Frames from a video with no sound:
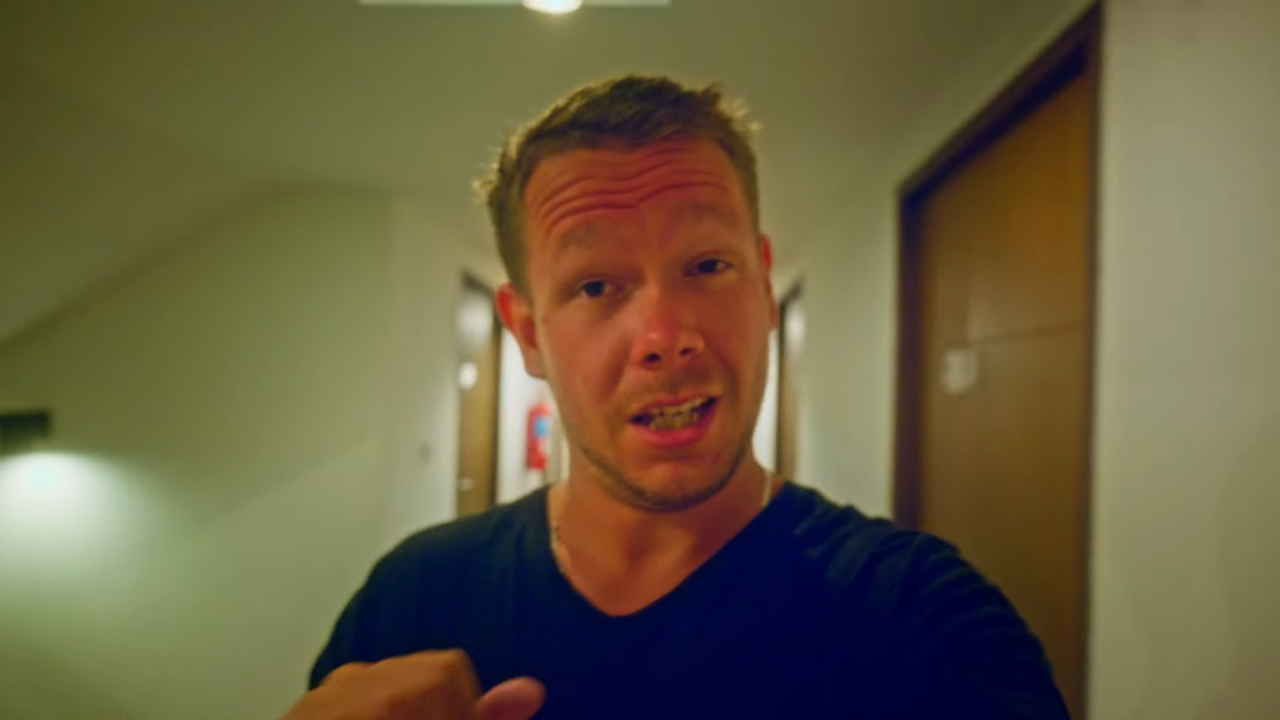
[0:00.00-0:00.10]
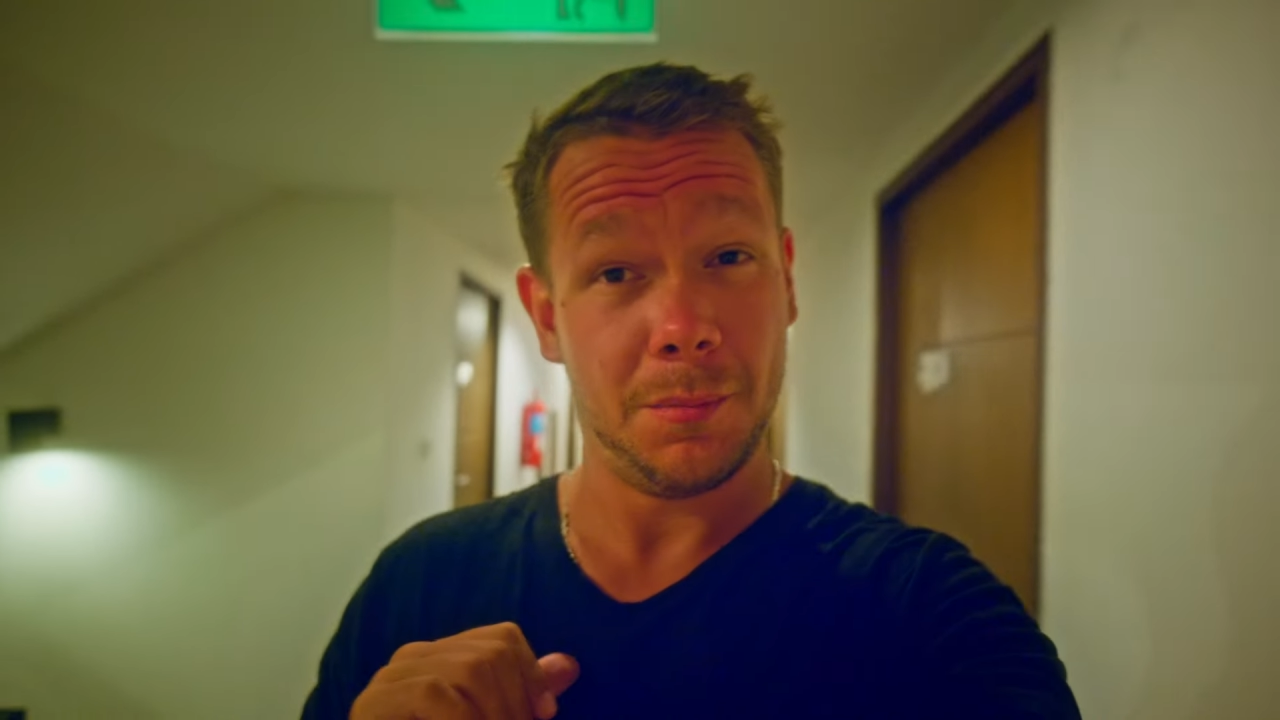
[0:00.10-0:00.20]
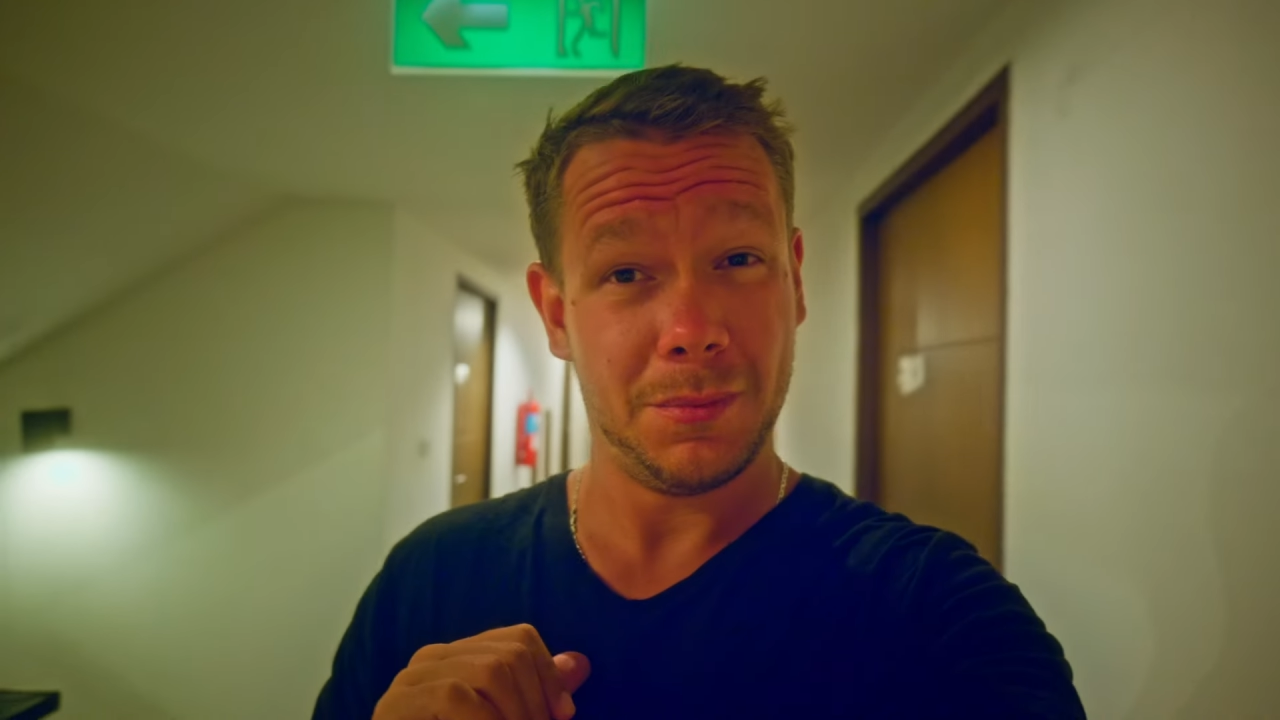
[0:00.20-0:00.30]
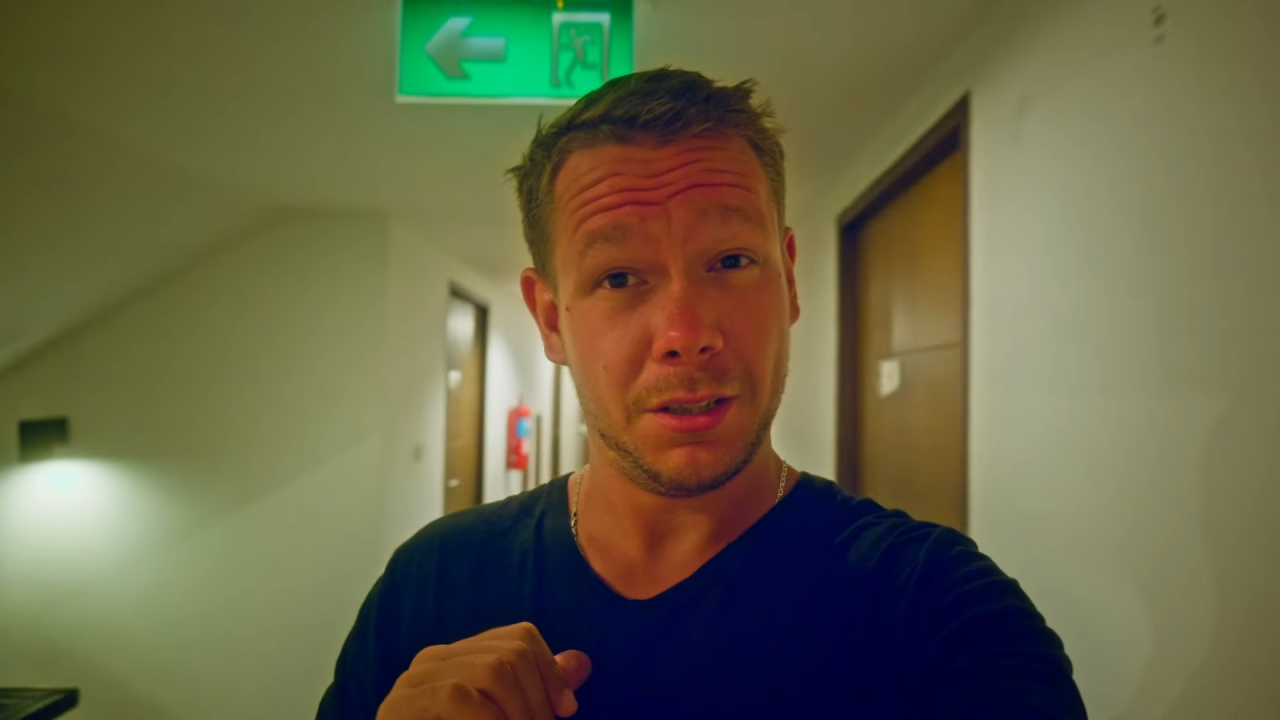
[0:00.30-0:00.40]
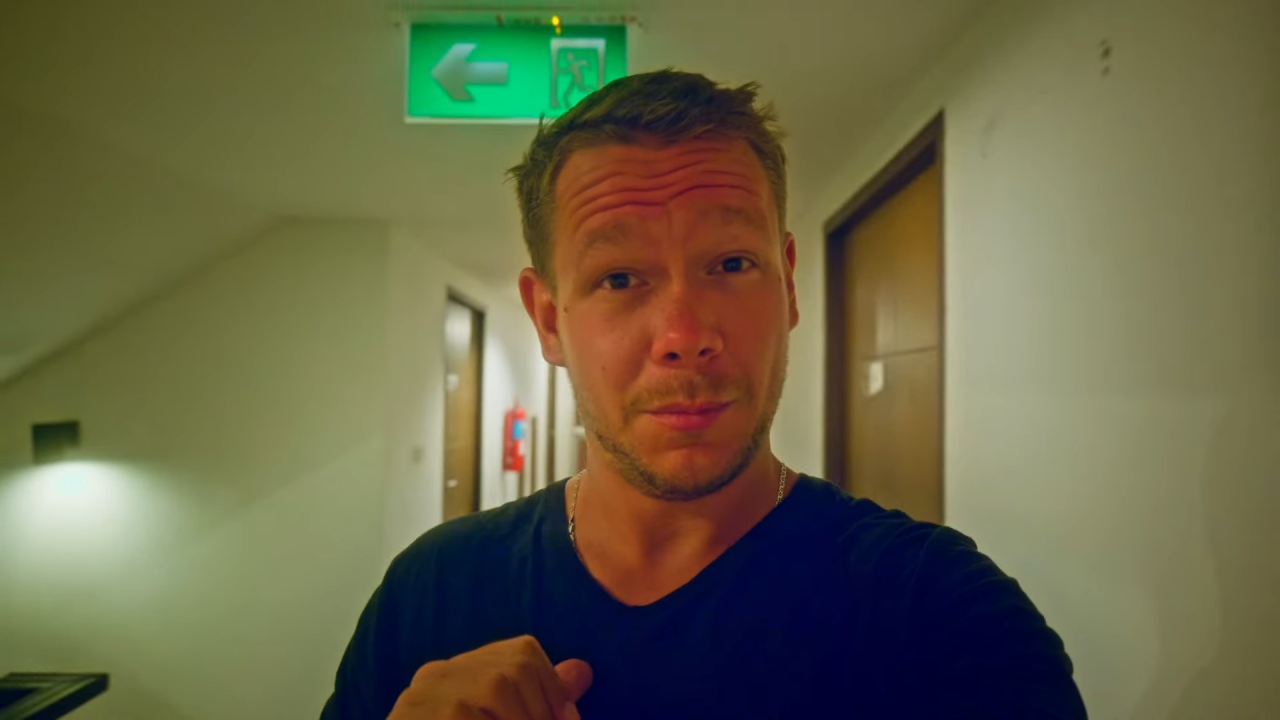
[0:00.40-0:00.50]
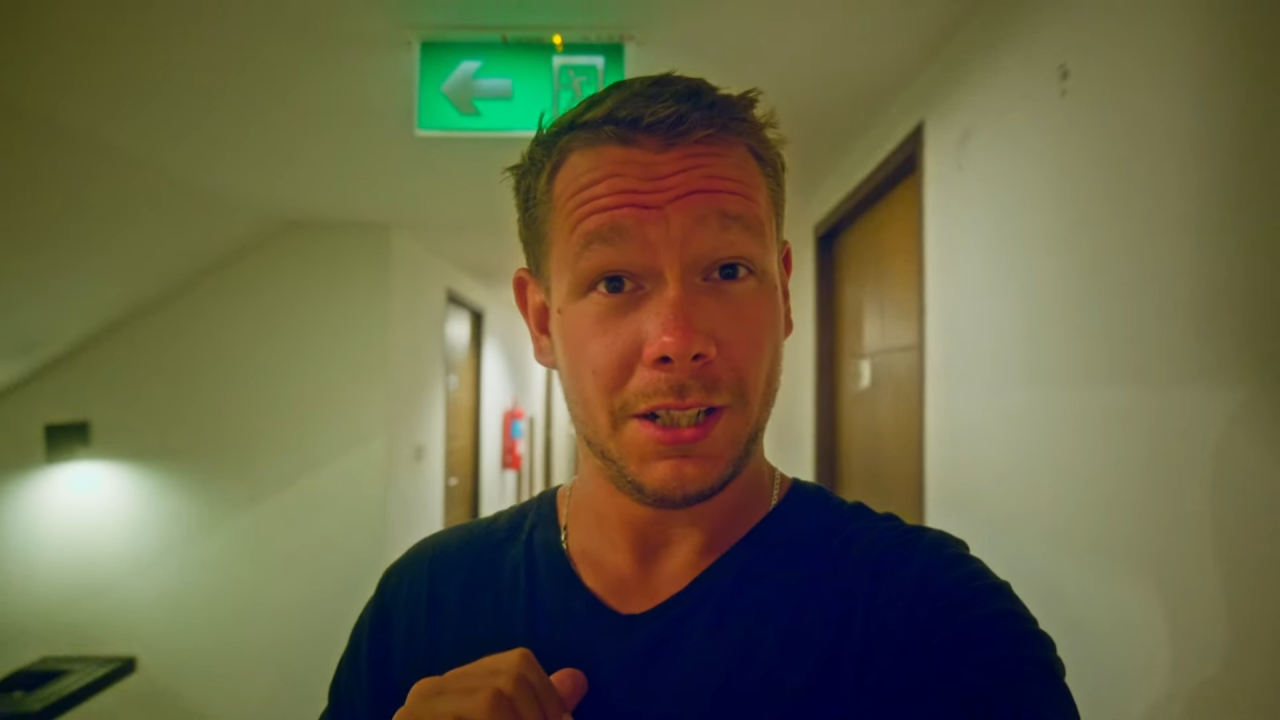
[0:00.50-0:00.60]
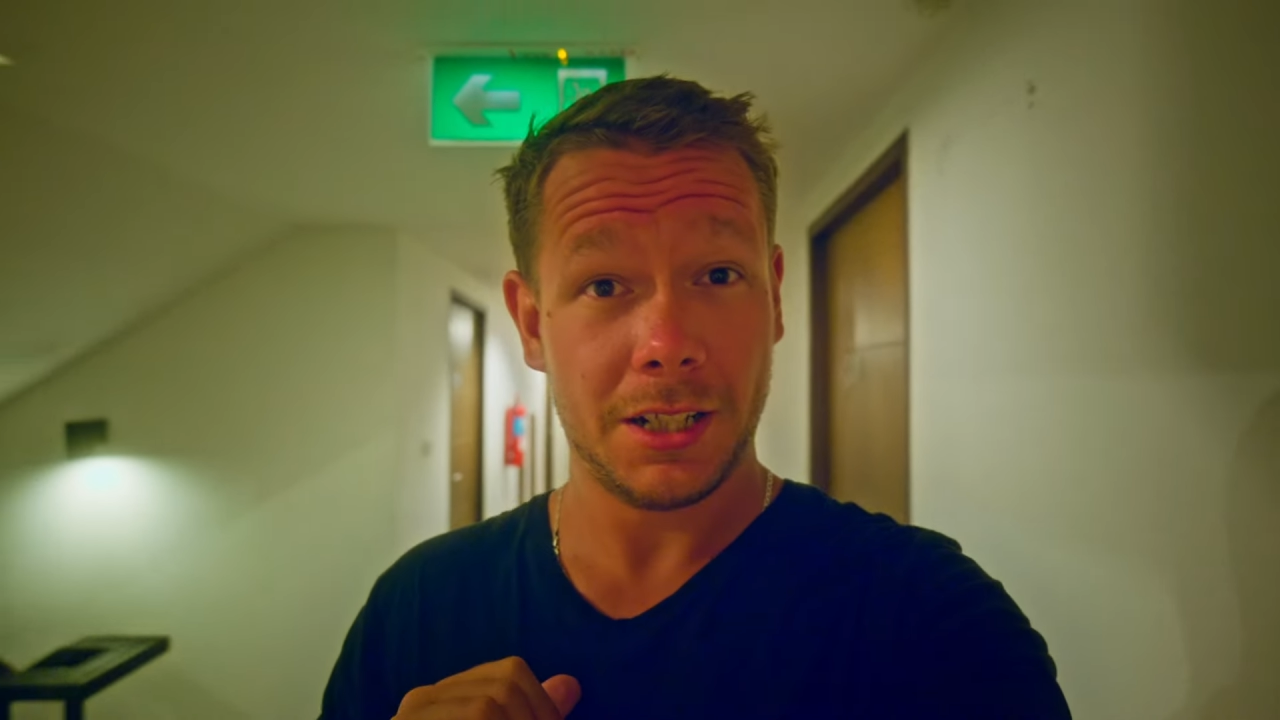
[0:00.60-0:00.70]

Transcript: I am a little bit